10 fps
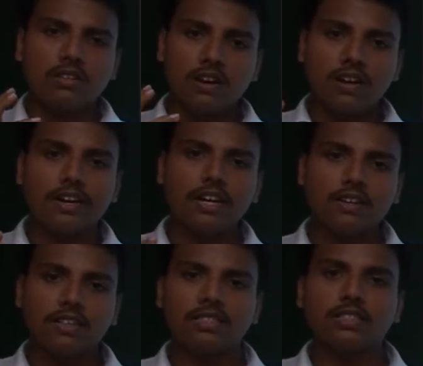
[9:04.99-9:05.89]
contract
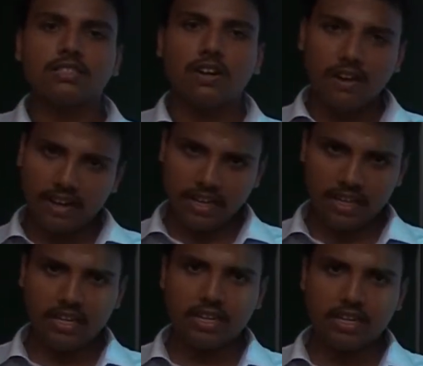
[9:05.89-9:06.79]
cost is already
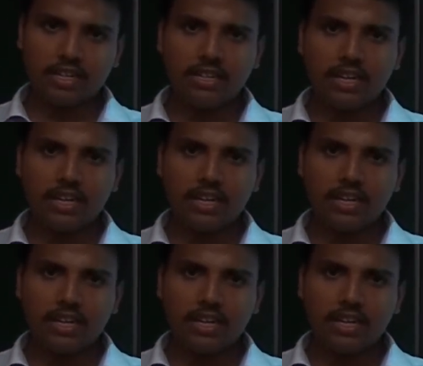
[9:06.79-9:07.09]
incurred,